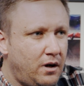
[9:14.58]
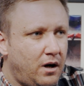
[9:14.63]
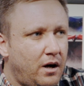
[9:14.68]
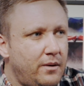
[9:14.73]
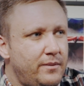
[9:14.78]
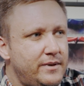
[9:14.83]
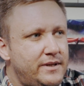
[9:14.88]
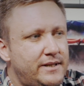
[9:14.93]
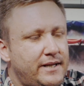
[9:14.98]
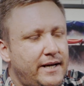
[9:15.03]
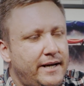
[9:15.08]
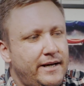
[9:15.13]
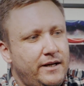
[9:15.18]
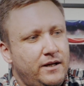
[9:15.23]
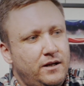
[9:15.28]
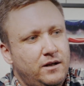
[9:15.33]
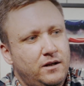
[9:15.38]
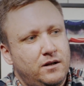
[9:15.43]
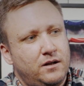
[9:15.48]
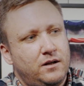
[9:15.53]
I would
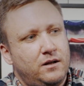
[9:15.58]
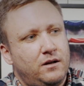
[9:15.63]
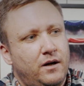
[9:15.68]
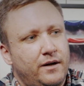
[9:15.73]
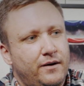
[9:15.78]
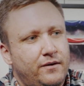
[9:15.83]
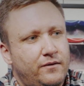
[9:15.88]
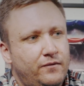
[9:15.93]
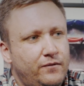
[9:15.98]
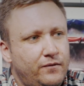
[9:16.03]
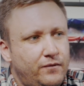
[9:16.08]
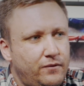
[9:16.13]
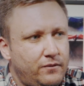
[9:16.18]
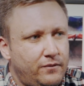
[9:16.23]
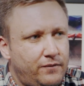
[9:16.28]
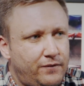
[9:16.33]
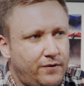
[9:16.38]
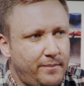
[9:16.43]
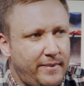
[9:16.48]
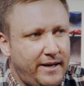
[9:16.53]
say,
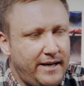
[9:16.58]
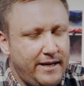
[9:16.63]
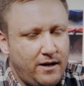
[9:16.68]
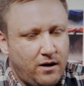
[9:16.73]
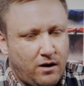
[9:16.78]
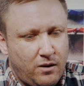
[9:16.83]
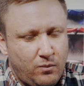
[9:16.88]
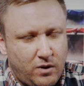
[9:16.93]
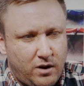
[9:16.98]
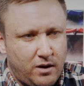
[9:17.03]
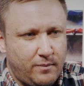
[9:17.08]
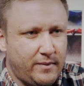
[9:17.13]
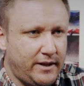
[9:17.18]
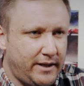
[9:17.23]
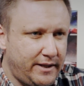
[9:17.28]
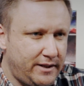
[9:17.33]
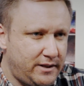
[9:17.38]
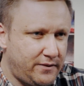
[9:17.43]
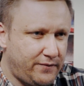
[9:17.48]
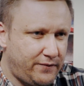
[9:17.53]
for me, I work
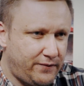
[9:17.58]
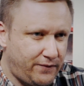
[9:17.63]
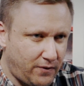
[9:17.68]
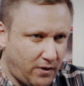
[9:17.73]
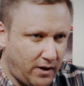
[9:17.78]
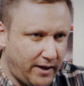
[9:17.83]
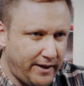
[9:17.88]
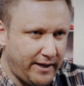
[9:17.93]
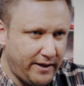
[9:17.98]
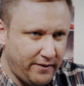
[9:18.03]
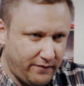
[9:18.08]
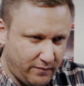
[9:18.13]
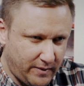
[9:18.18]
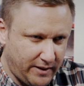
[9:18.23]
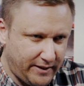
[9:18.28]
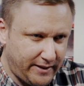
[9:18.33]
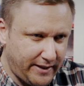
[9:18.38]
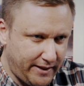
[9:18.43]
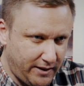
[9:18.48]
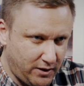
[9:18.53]
Monday to Friday for
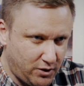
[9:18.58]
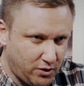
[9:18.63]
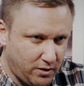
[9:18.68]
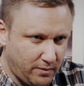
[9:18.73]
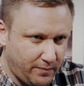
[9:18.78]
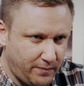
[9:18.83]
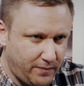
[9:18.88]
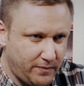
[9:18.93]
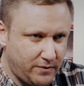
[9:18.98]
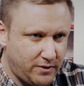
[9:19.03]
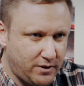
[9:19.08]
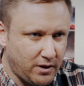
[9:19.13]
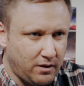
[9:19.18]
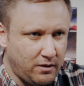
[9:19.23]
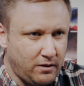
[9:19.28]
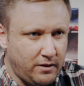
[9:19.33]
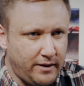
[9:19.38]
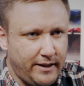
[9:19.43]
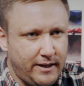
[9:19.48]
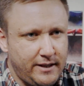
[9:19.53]
my day job,
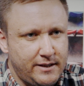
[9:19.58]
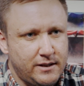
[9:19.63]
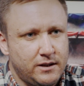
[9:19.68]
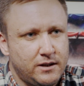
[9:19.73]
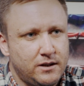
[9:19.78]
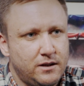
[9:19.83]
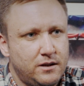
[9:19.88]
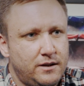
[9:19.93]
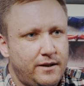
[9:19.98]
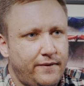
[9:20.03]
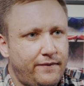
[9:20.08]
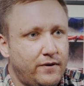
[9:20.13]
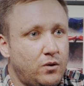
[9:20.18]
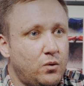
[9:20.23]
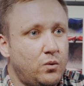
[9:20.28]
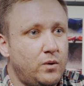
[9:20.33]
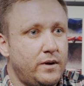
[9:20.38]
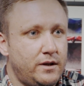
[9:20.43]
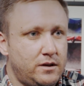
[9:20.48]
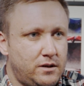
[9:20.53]
so it isn't
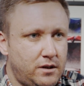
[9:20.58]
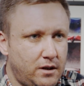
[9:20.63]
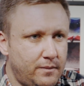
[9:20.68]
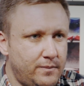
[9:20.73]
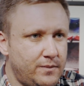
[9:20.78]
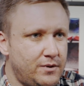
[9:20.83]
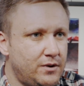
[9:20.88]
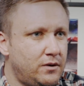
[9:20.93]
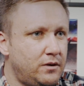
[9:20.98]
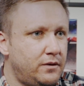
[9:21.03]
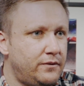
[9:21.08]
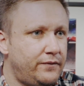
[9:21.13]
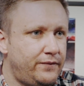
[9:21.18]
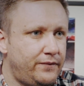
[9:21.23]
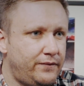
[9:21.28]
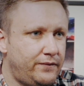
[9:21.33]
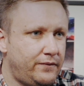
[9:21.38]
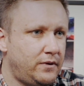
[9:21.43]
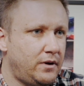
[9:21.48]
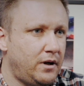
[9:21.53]
difficult in terms
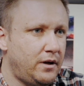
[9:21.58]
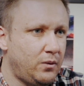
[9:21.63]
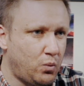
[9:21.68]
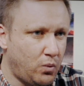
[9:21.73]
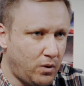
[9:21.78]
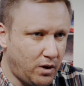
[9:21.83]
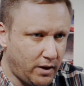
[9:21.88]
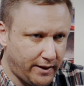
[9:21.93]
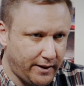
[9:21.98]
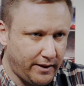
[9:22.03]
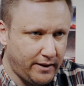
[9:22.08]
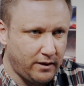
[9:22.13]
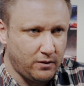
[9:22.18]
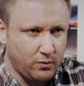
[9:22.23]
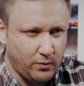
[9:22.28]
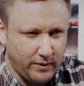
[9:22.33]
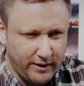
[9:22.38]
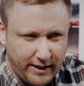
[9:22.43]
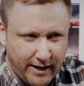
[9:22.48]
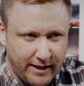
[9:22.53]
of working at
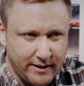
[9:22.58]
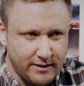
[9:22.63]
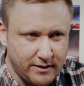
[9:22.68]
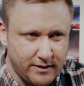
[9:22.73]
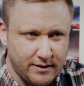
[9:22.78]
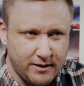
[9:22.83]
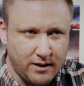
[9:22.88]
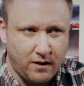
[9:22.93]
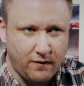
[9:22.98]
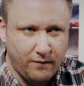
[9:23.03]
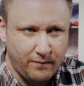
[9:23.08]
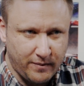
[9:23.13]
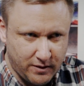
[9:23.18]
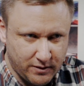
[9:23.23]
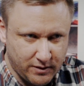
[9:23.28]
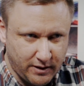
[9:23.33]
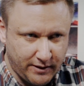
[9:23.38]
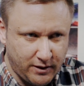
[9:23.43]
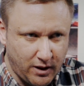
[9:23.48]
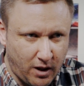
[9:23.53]
the weekends and stuff,
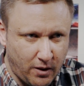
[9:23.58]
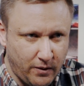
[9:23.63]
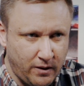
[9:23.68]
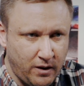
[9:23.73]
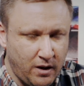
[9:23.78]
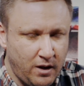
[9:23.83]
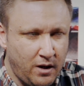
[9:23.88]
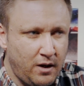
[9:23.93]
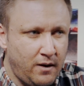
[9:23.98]
because I don't.